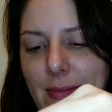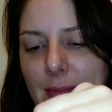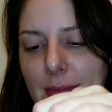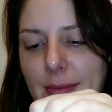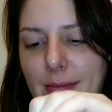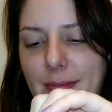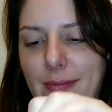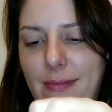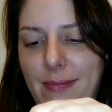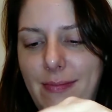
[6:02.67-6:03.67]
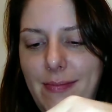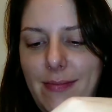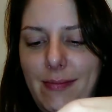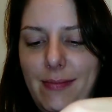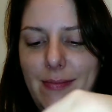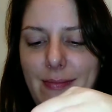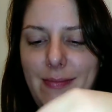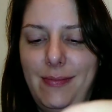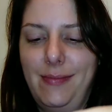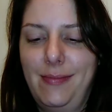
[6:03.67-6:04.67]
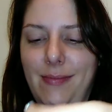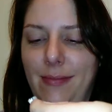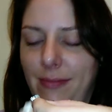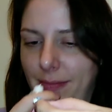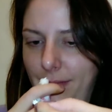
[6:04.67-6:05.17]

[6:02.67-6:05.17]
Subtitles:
(no one is talking)